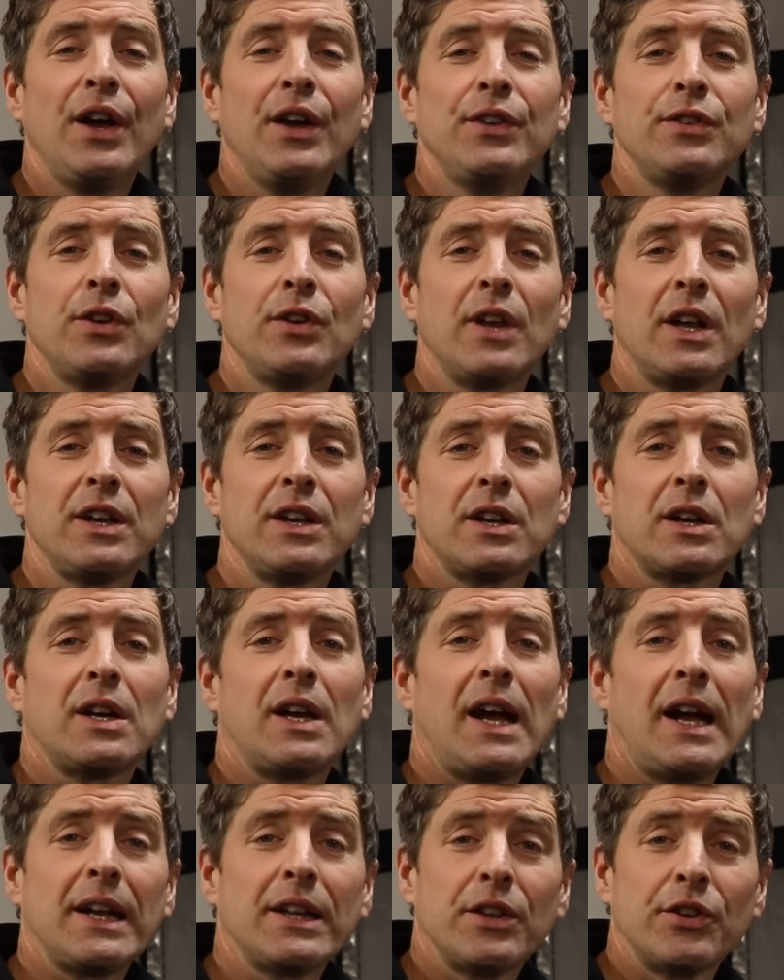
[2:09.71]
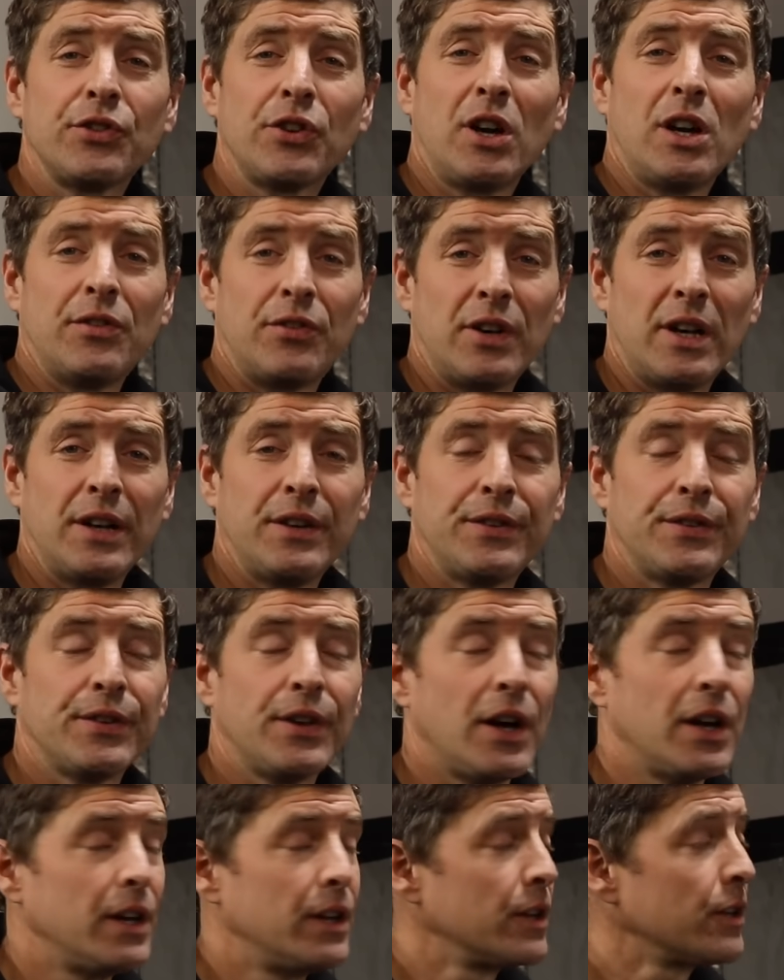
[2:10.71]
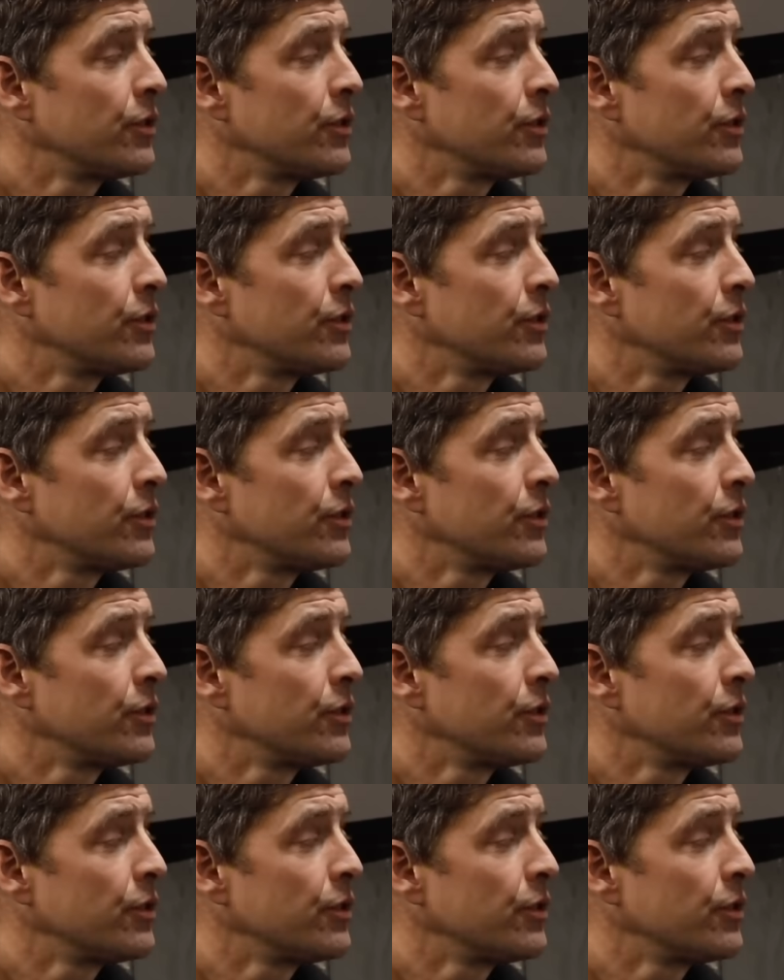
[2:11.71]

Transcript: so that you can hang the driver outside of